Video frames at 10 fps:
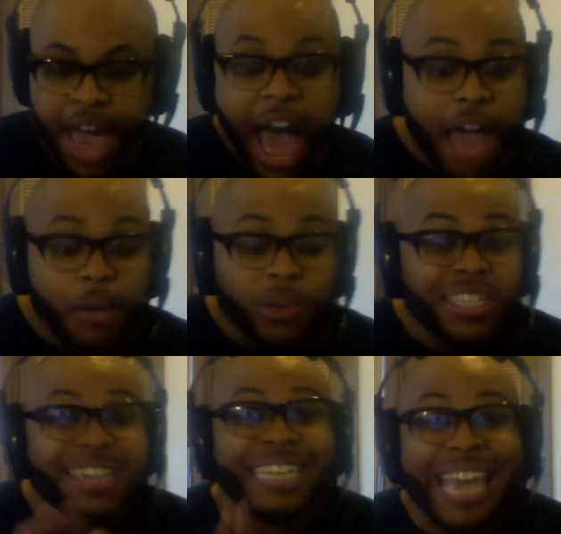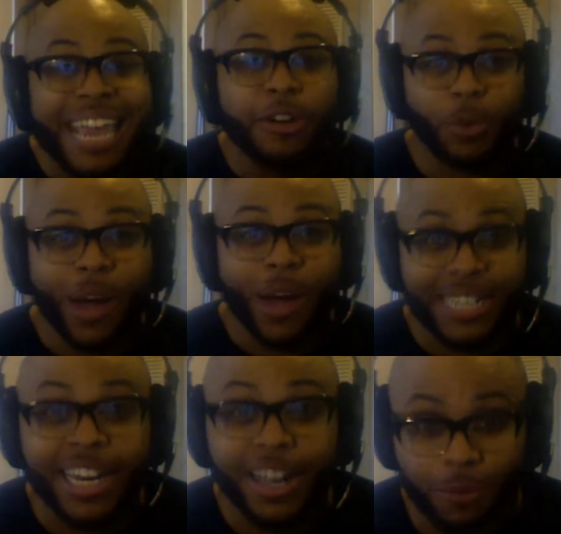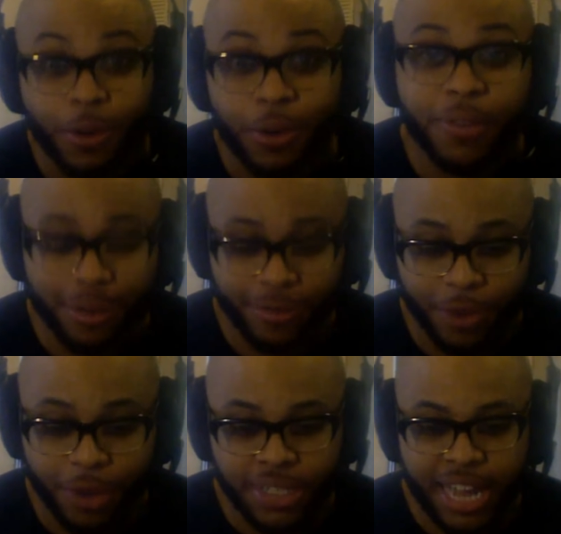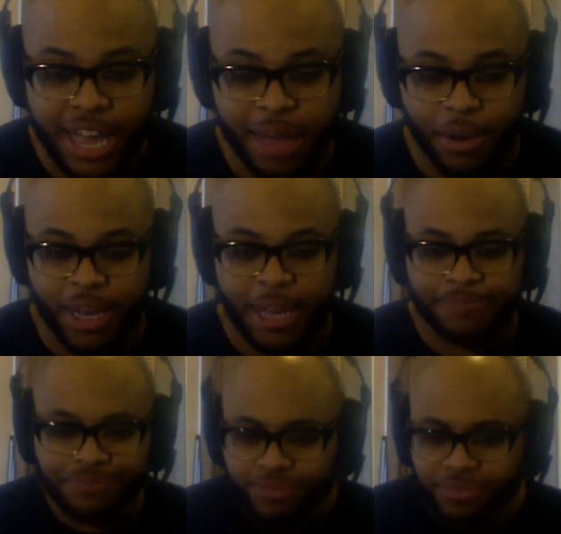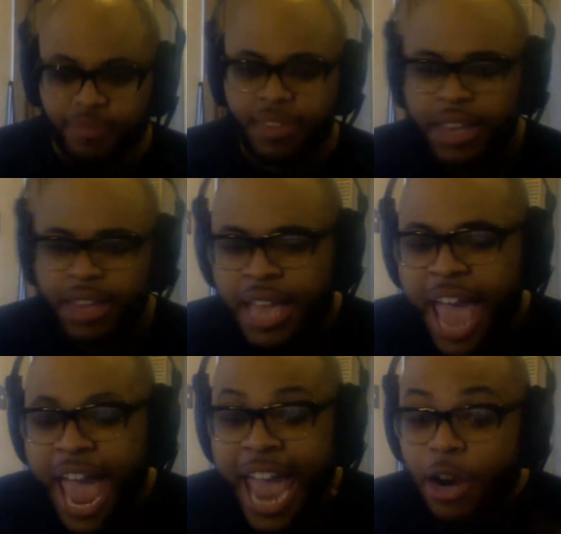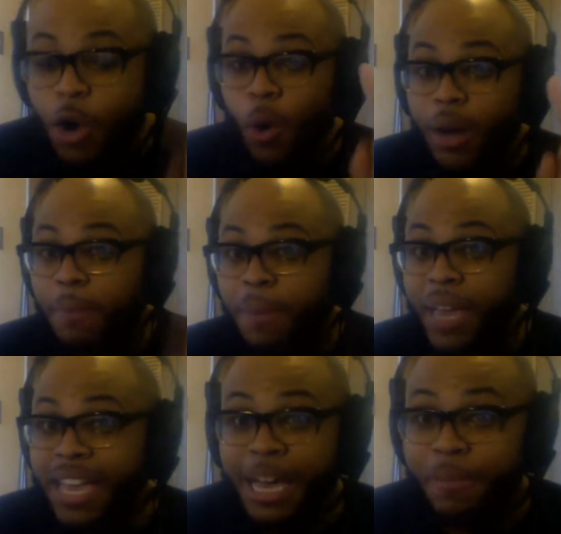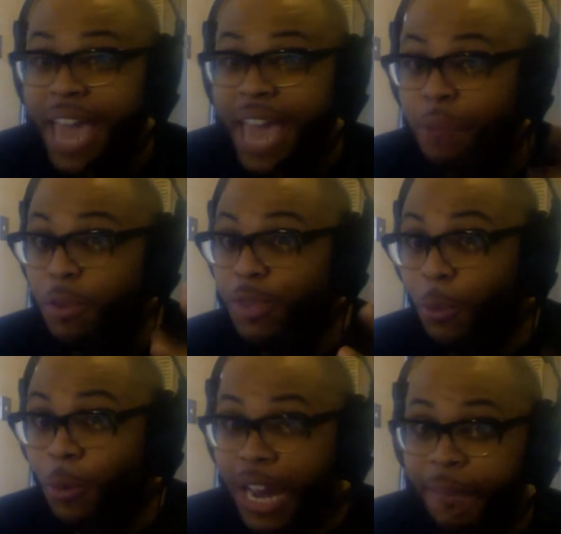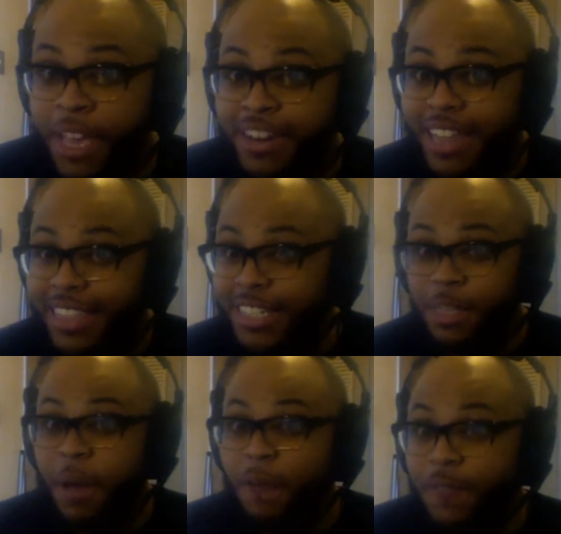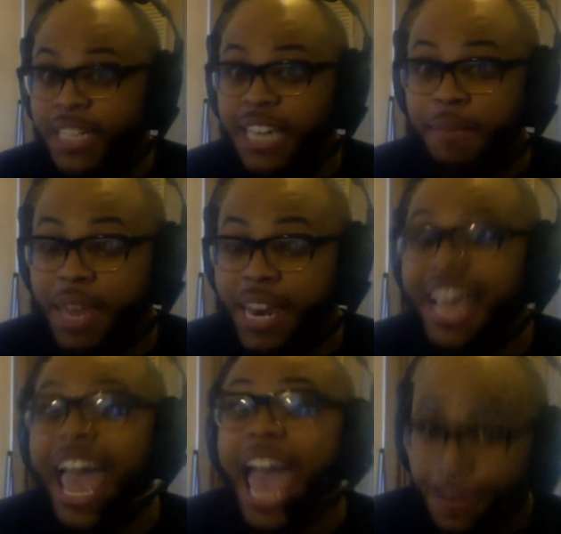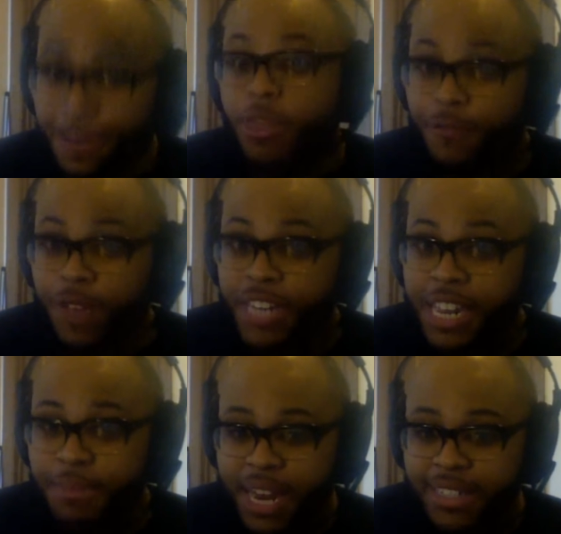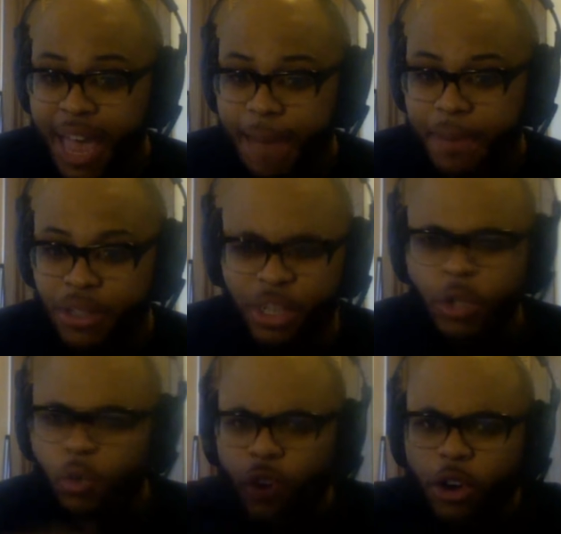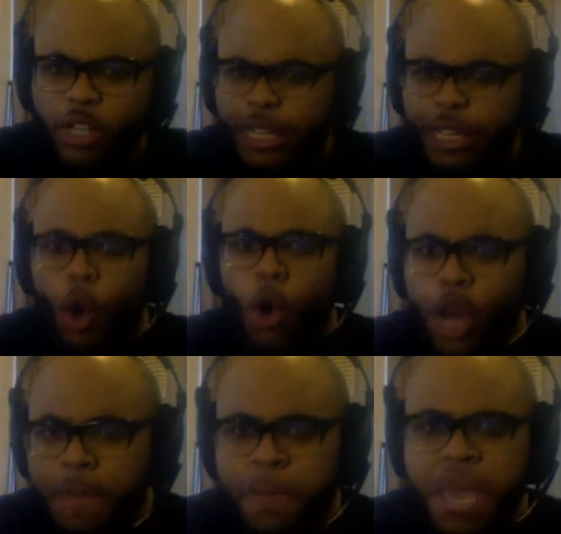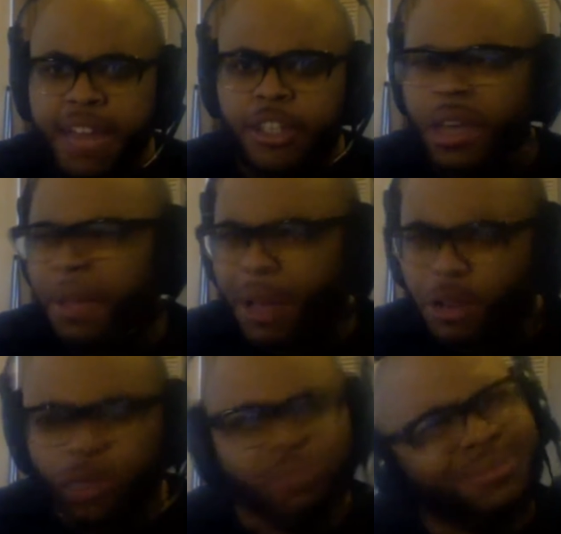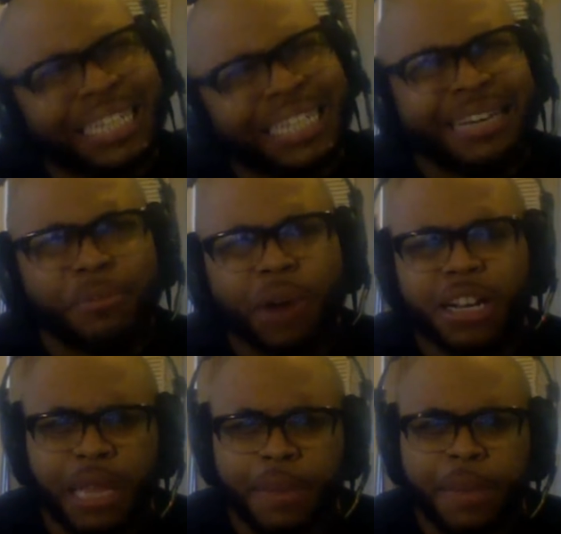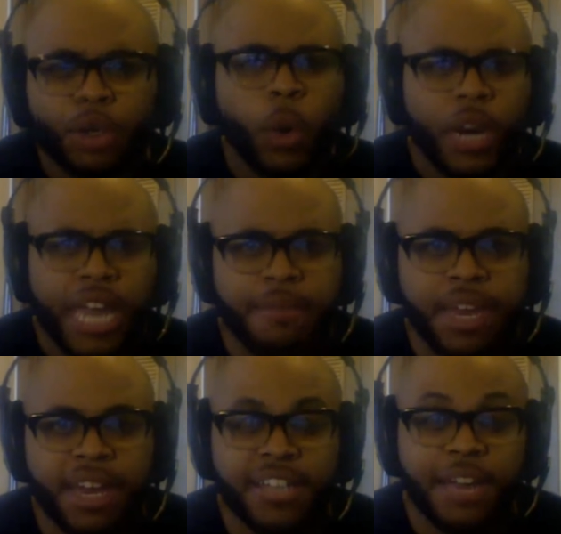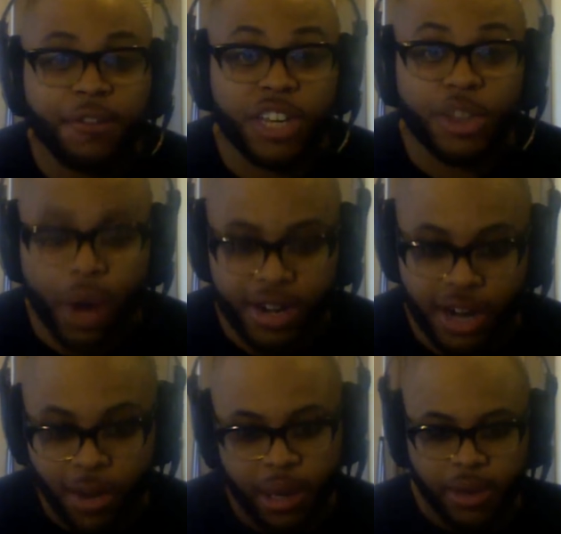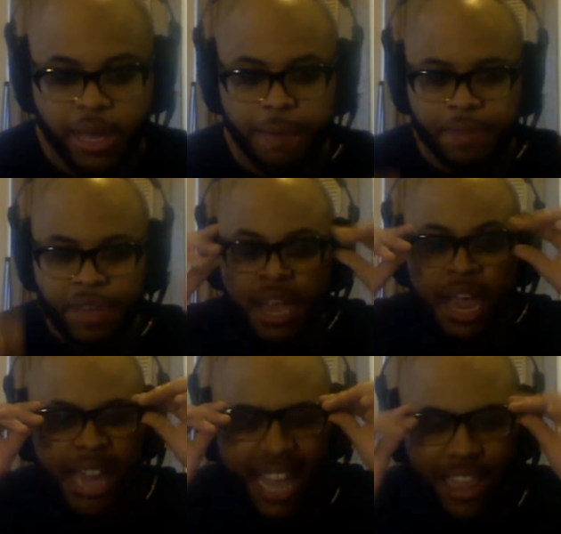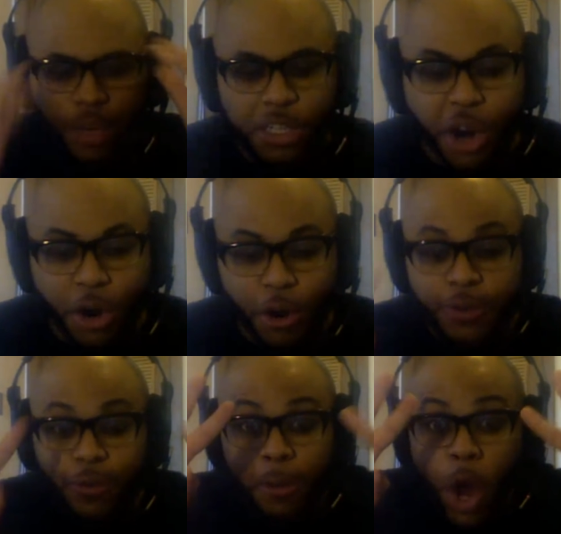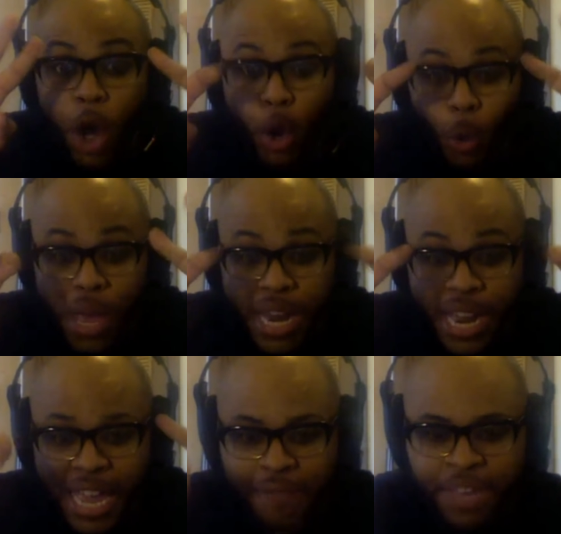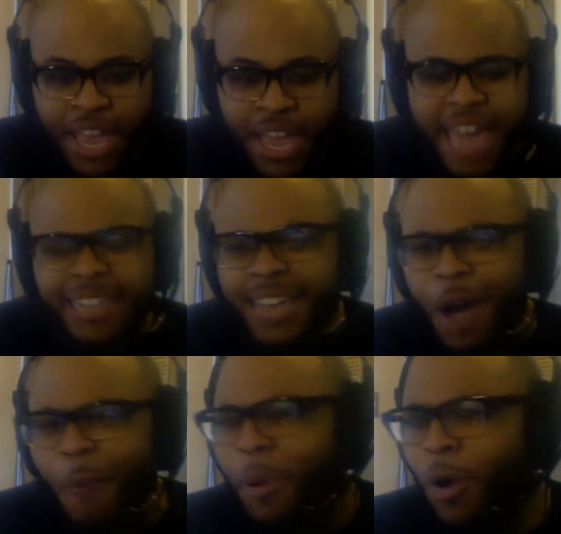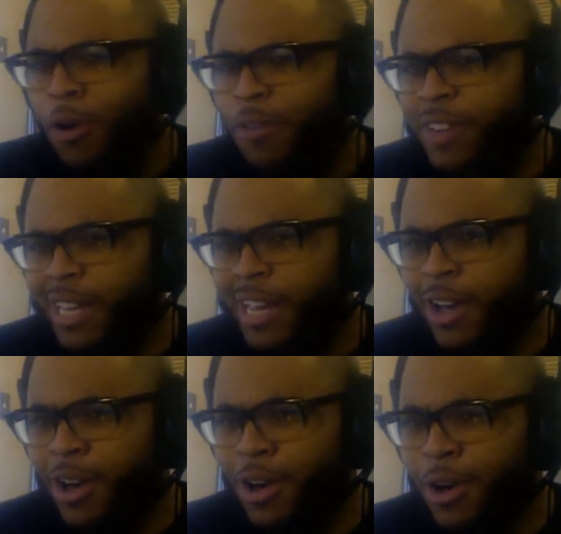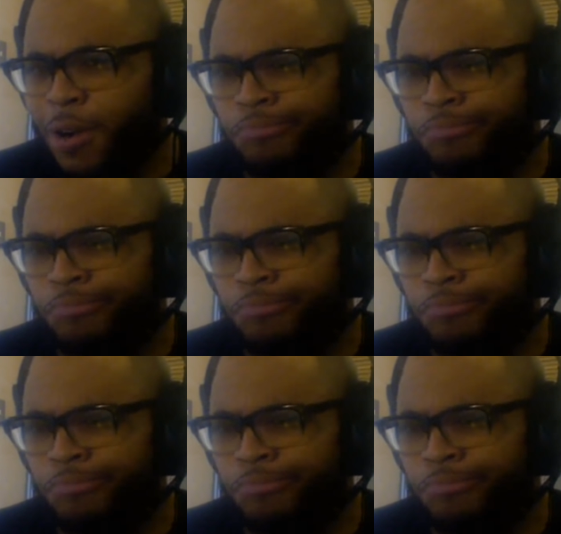I was in tears watching it unfold for the first time, okay? 8:01 p.m., camera 3. Now, this is about 15 minutes after the 15 minutes happened. So this is virtually 30 minutes, approximately about 28 minutes after she threatened to quit, okay? Caitlyn returns from quitting and is now perfectly calm.